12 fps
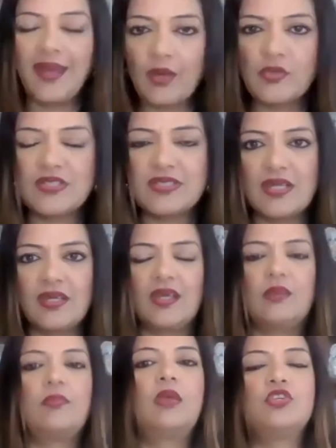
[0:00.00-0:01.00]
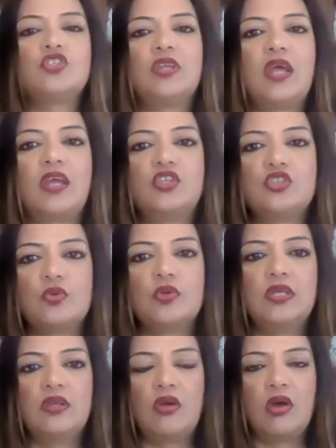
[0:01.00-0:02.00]
And I was thinking, maybe should I do
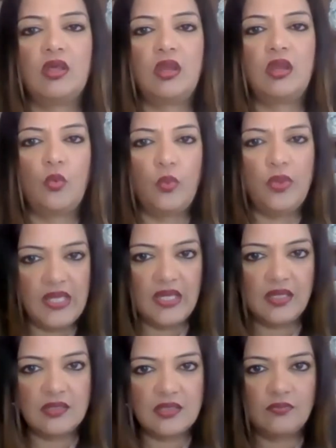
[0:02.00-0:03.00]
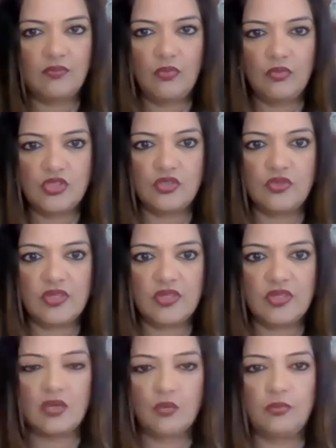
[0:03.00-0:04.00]
it on a weekend? Do you
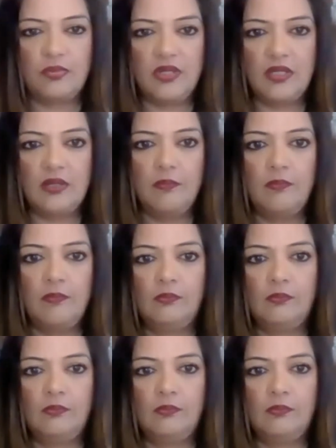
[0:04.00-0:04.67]
think it would be?